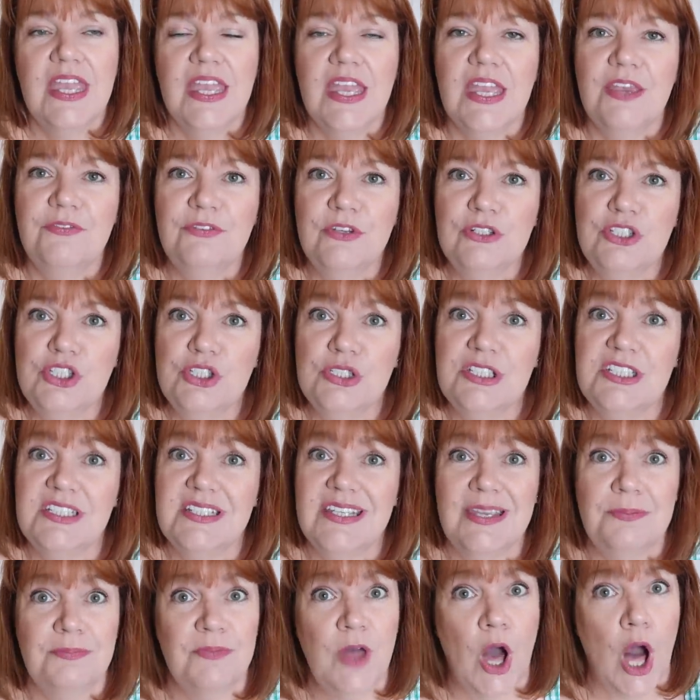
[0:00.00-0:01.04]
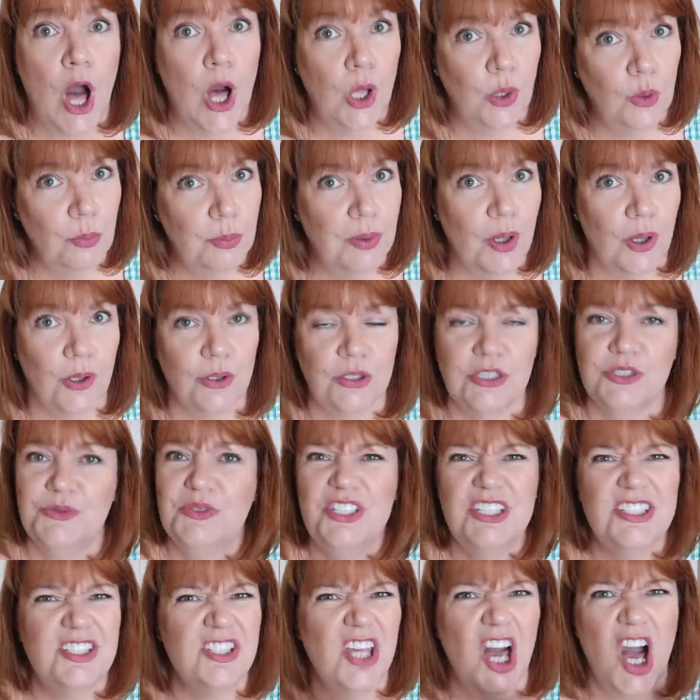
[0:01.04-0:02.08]
If you choose to keep the whole box,
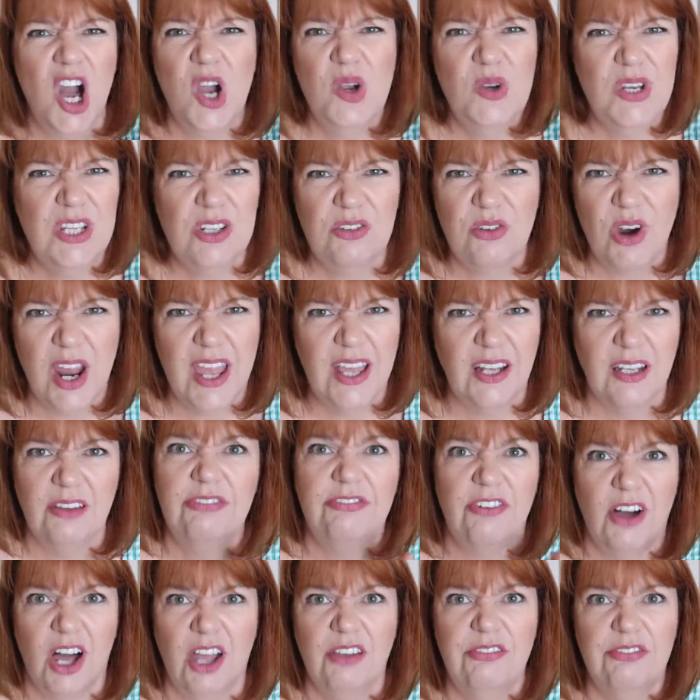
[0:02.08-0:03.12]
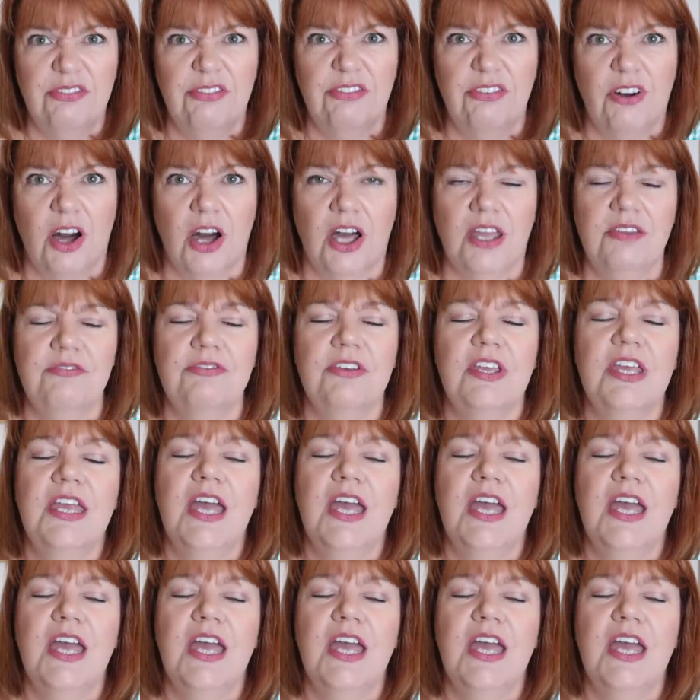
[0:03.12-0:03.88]
which is the holy grail of 5 for 5,